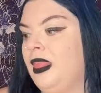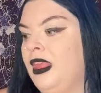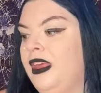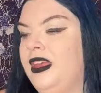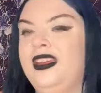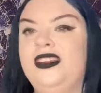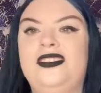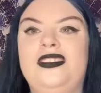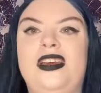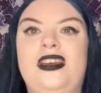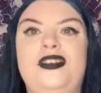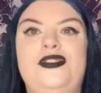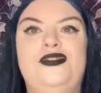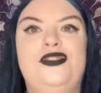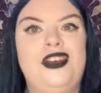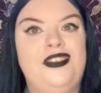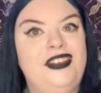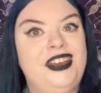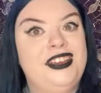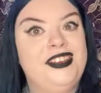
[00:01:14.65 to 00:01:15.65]
It's a
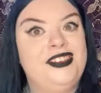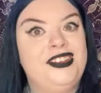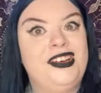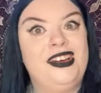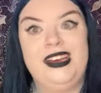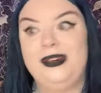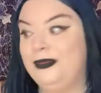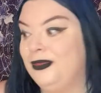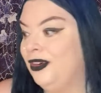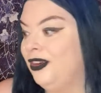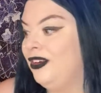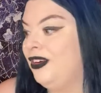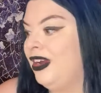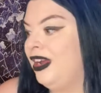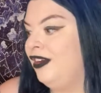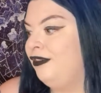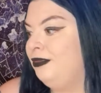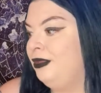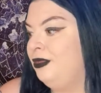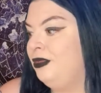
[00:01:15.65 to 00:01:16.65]
very exciting one. I
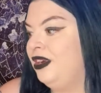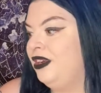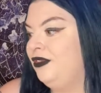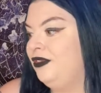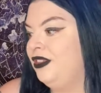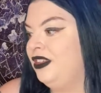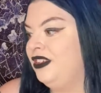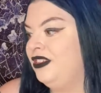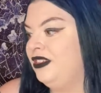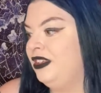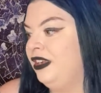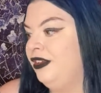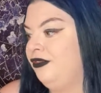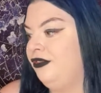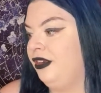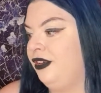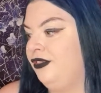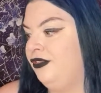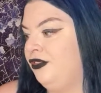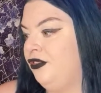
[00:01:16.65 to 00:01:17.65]
have been waiting for this
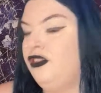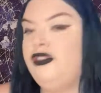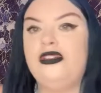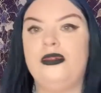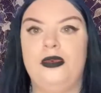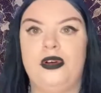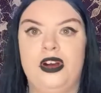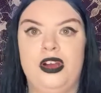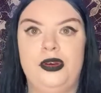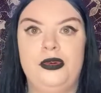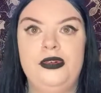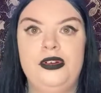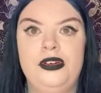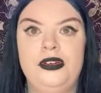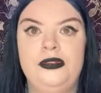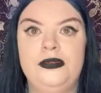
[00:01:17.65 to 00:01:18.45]
delivery for a while.